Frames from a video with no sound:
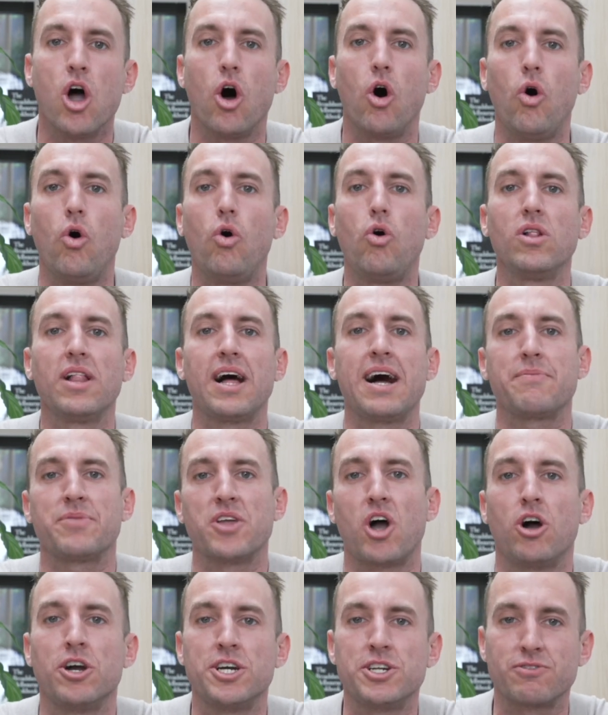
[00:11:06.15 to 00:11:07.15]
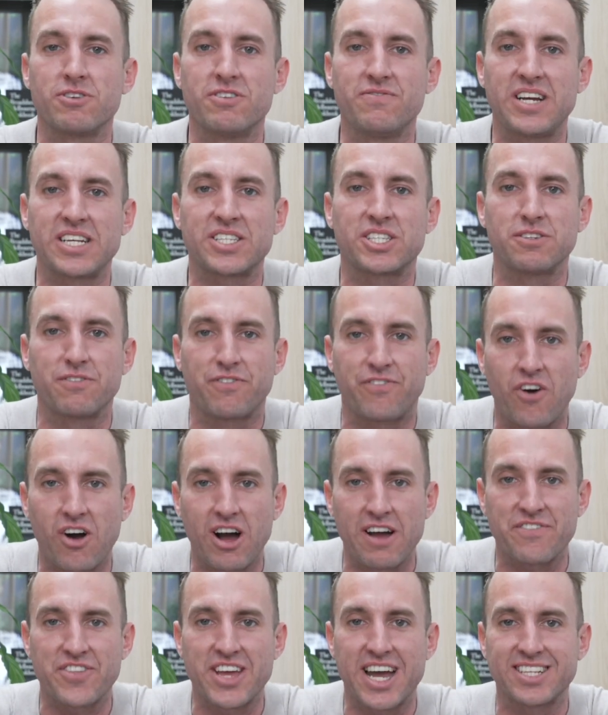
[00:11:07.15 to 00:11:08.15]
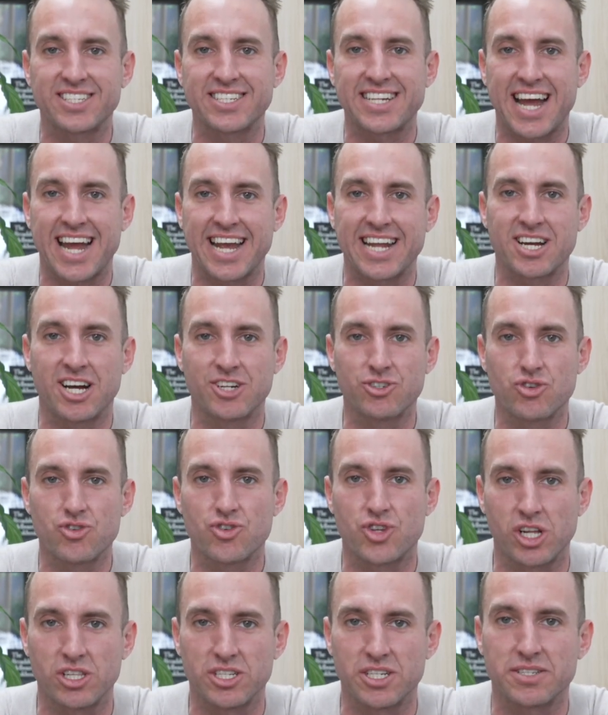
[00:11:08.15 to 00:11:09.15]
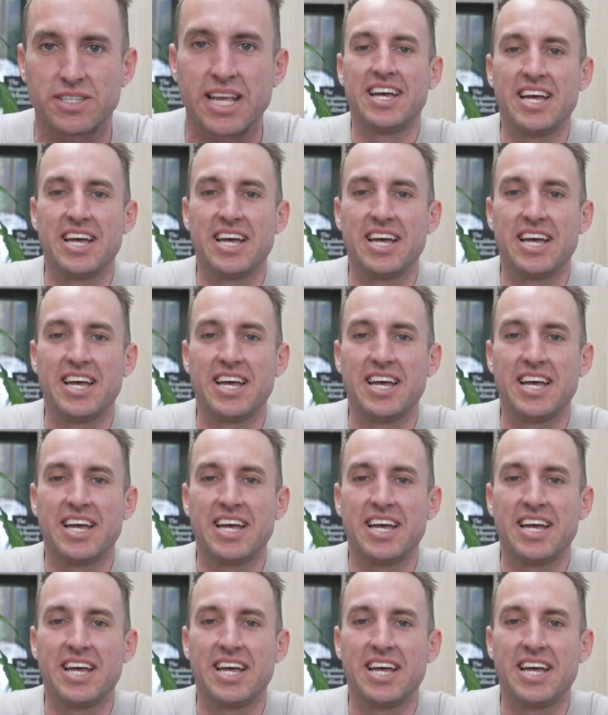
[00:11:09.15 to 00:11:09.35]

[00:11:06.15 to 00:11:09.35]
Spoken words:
All up, the owner invested $5,800.